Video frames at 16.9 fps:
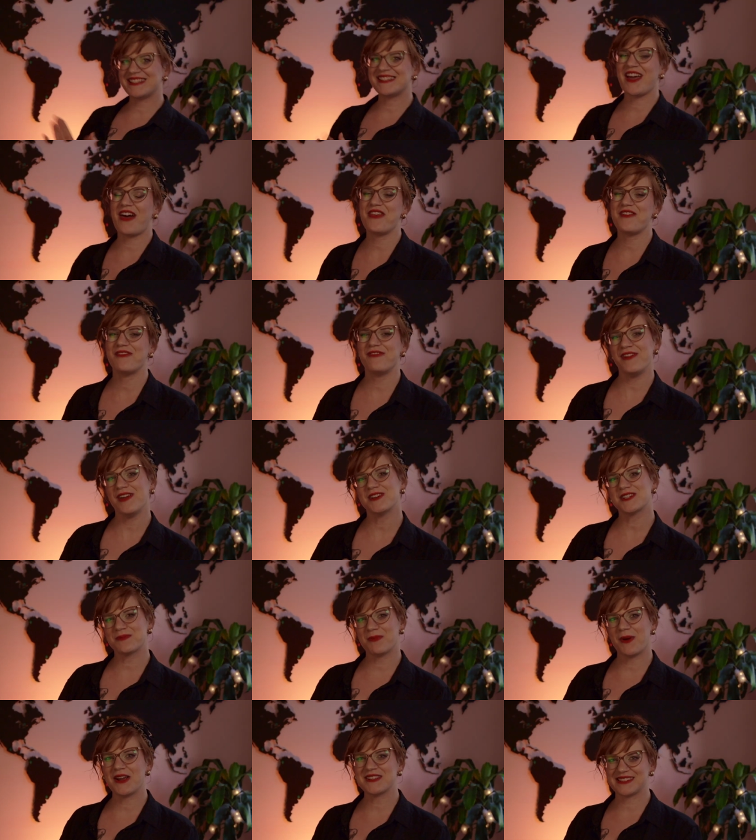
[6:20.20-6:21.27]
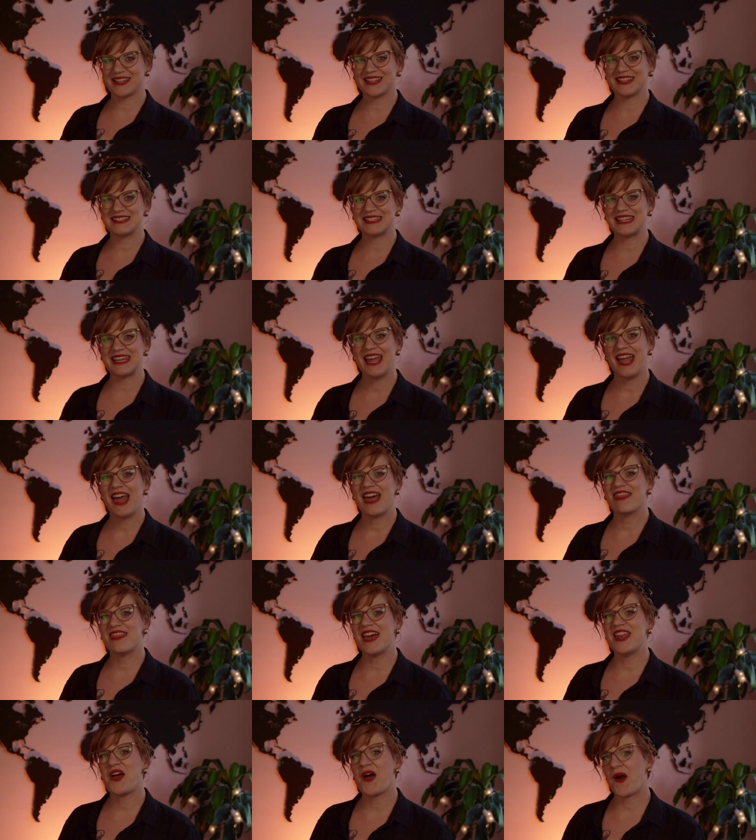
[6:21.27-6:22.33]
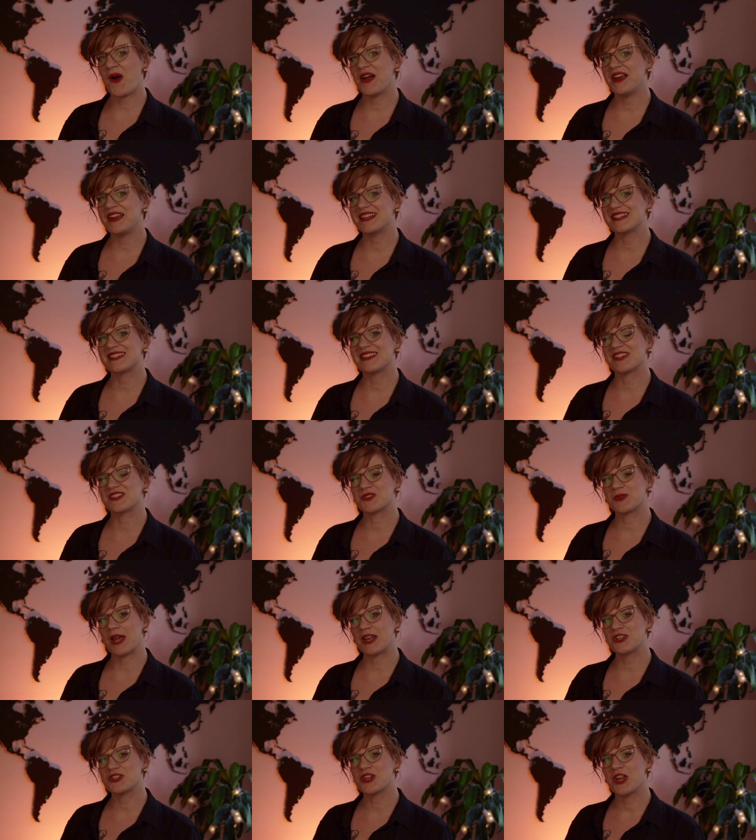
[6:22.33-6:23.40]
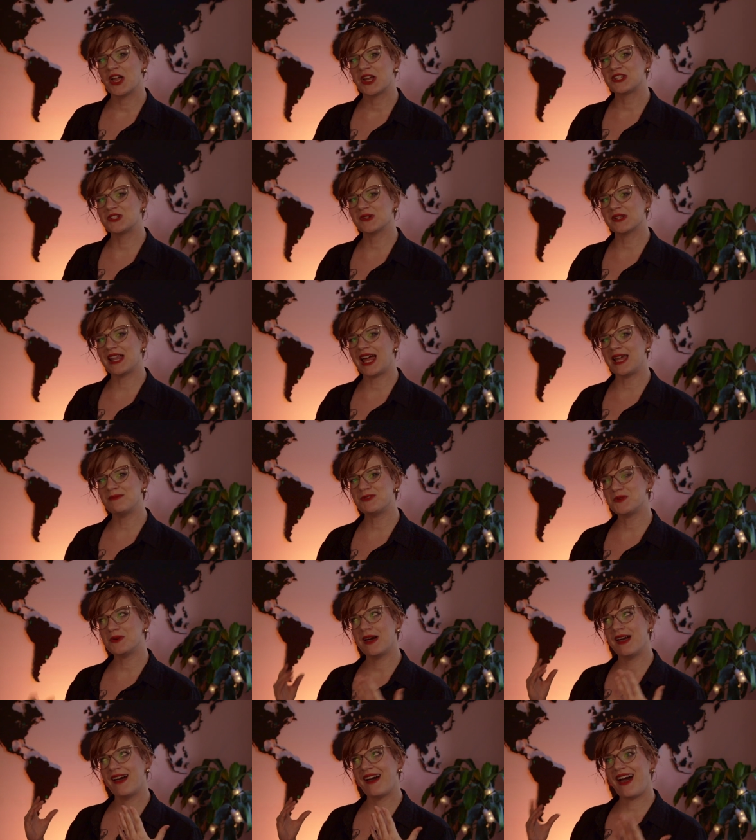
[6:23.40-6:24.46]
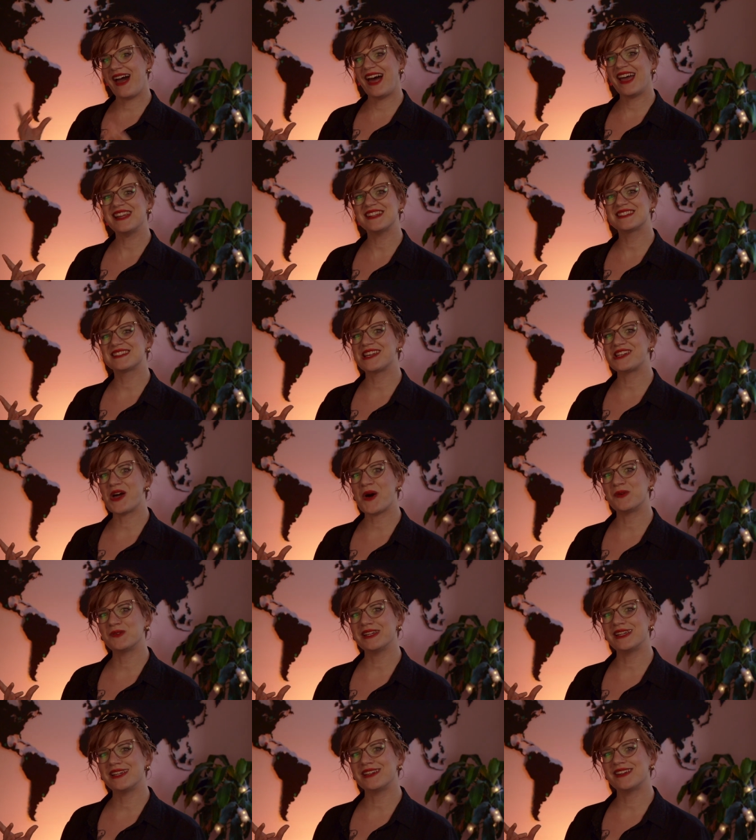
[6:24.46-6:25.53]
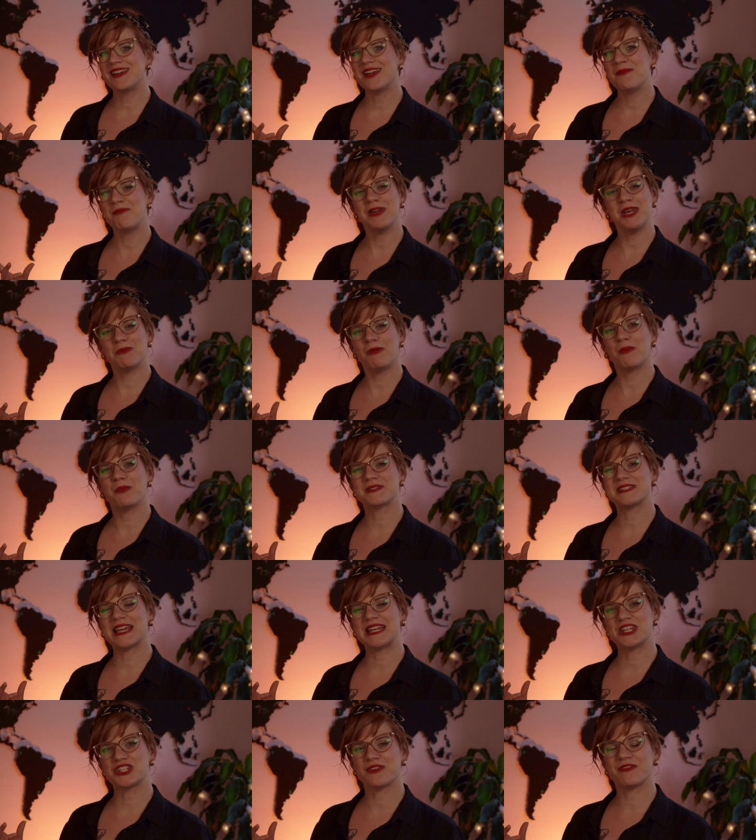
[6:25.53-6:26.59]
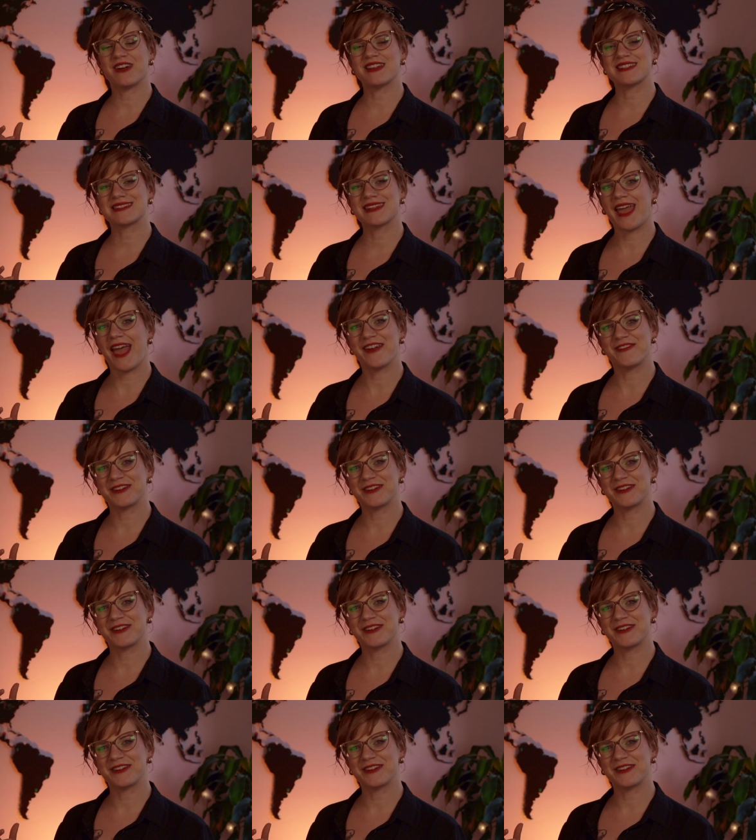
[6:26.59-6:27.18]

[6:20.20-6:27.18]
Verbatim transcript: another fierce personality that harnessed the strength to climb to heights that only a minimal percentage of us can